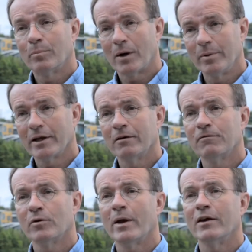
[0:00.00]
public
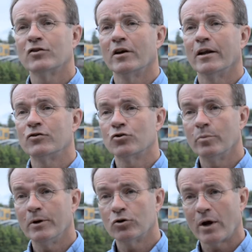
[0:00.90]
information, it
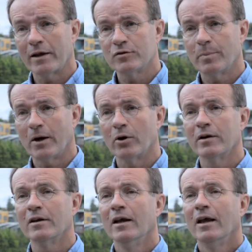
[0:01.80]
should be
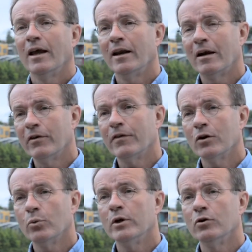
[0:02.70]
transparent, and
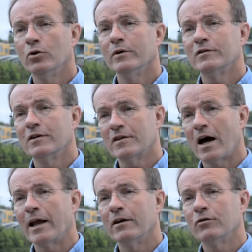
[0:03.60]
everything we do is
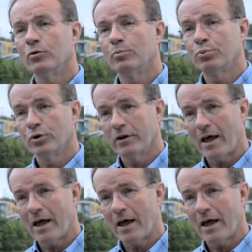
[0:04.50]
designed to put